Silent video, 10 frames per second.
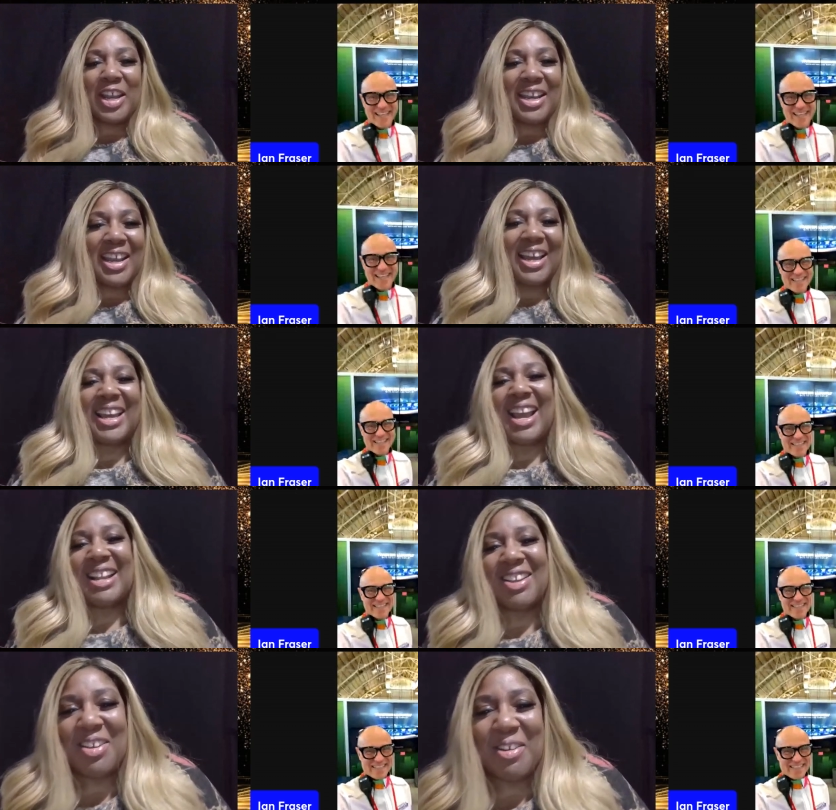Speaker 1: it. I
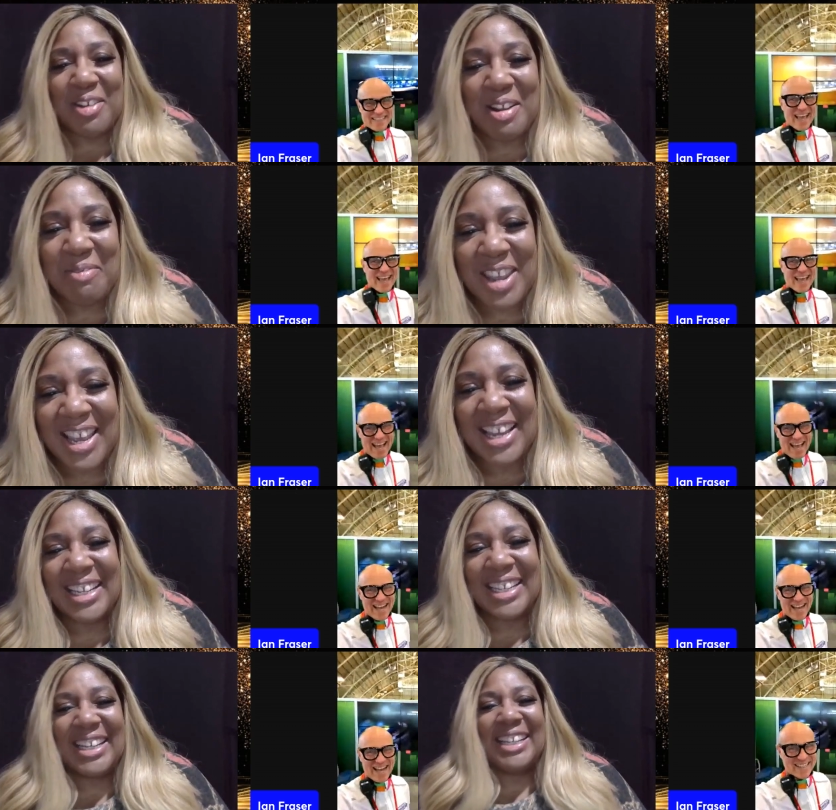thought you were yeah, gonna be
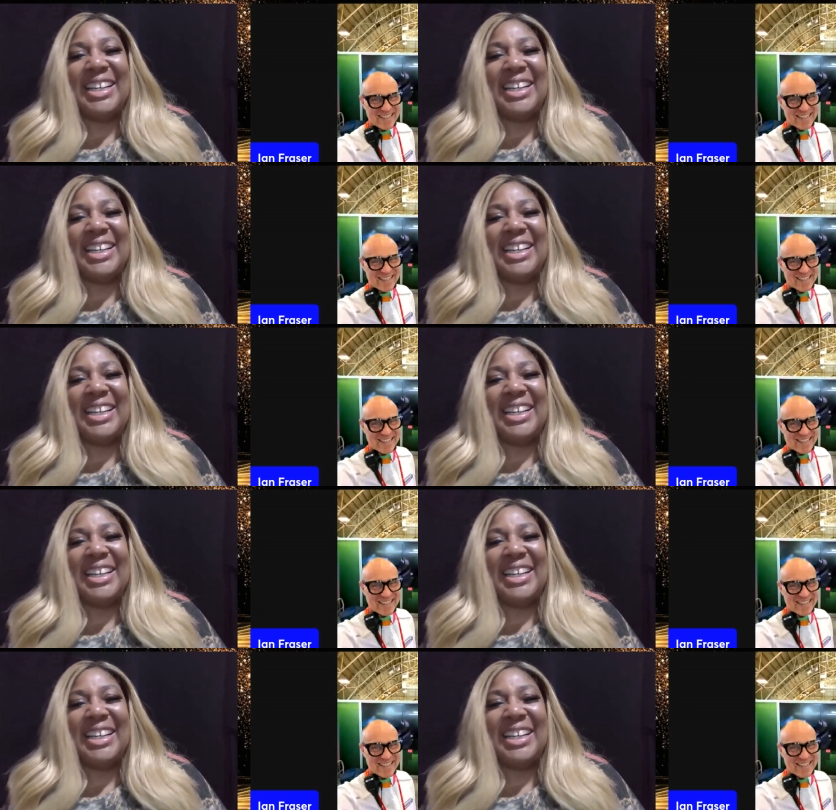exactly.